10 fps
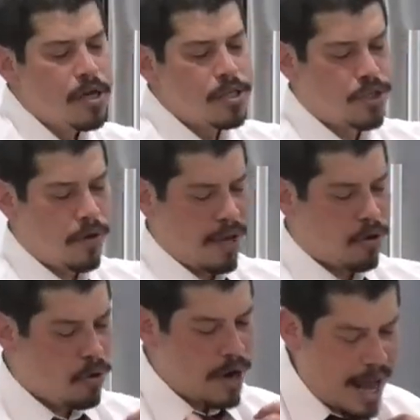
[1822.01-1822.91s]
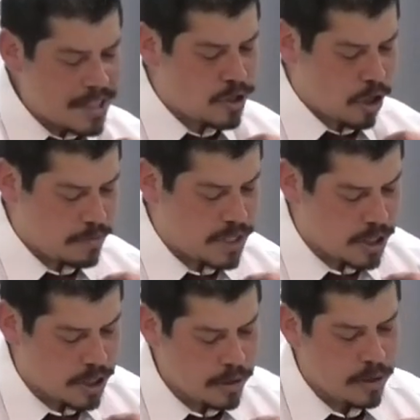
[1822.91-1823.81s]
So they're called
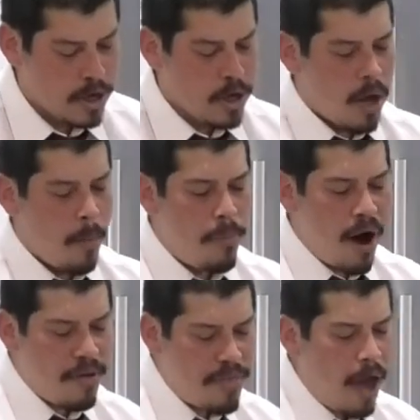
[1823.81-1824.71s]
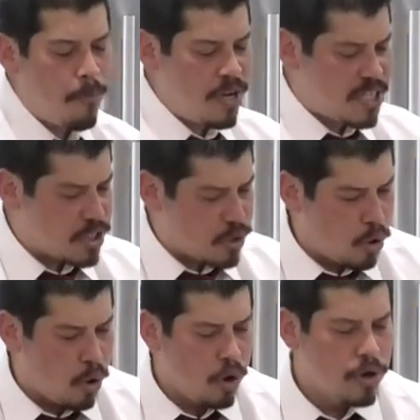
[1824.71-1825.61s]
uncircumcision by that which is
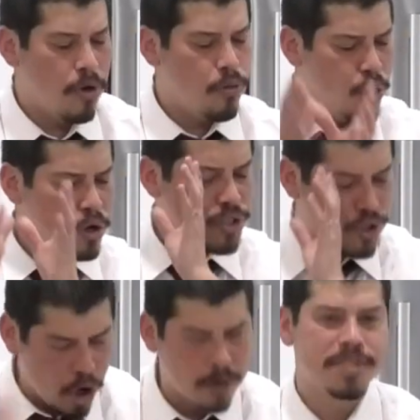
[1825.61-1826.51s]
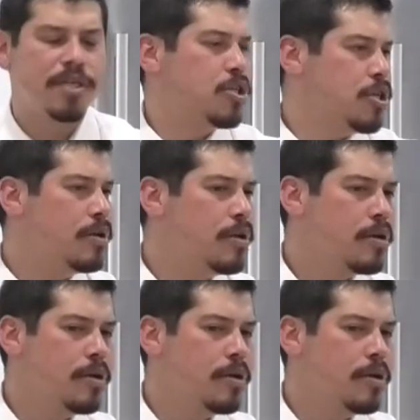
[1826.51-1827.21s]
called the circumcision.